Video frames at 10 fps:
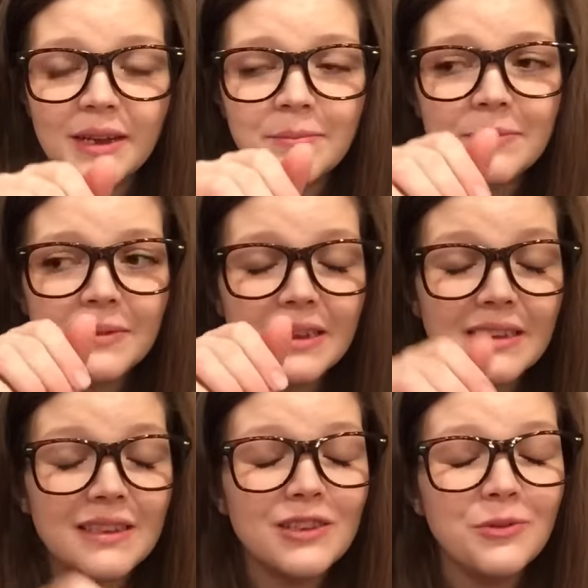I'm
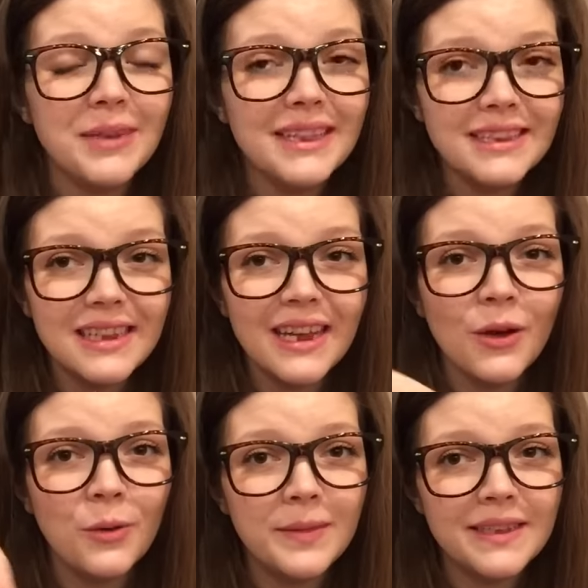assuming this. I
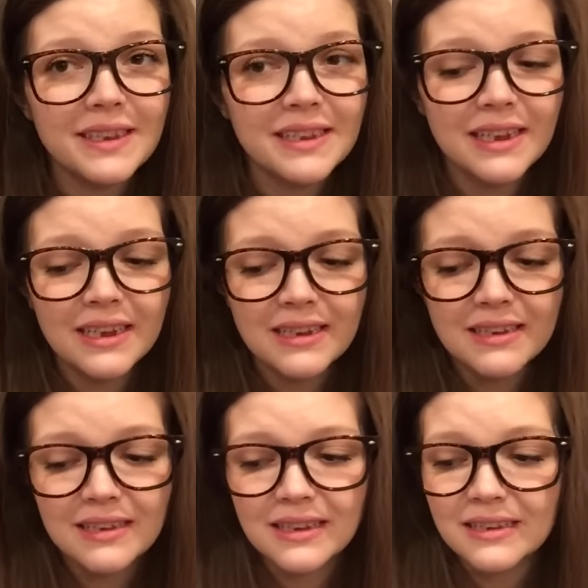hope this is
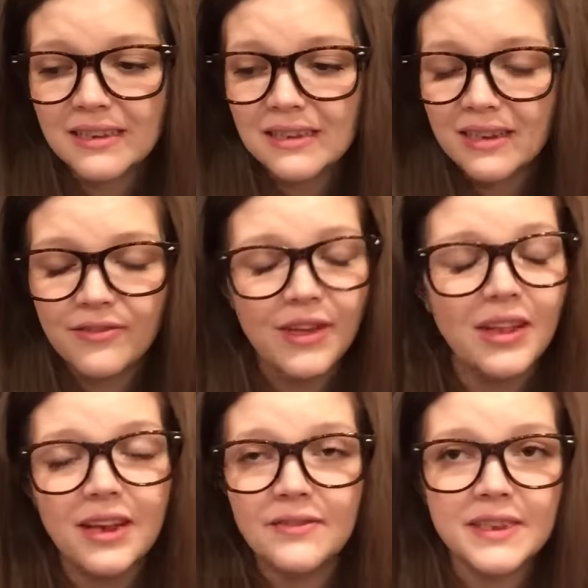it because it fell
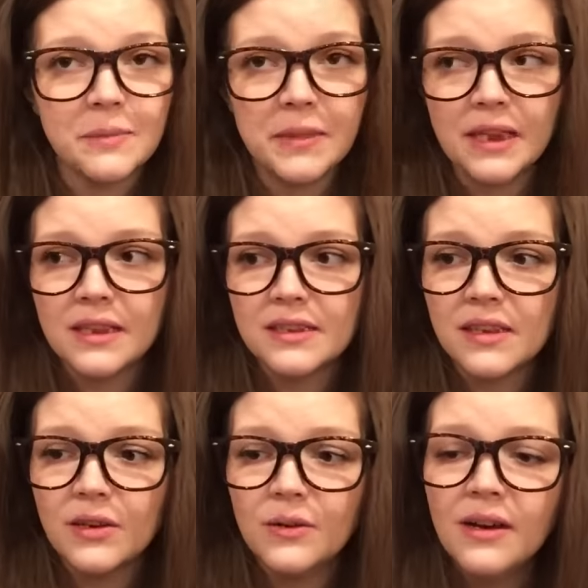out of something,
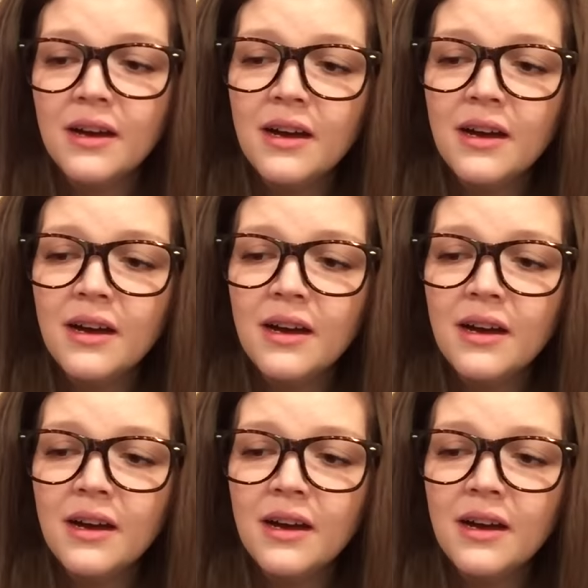so...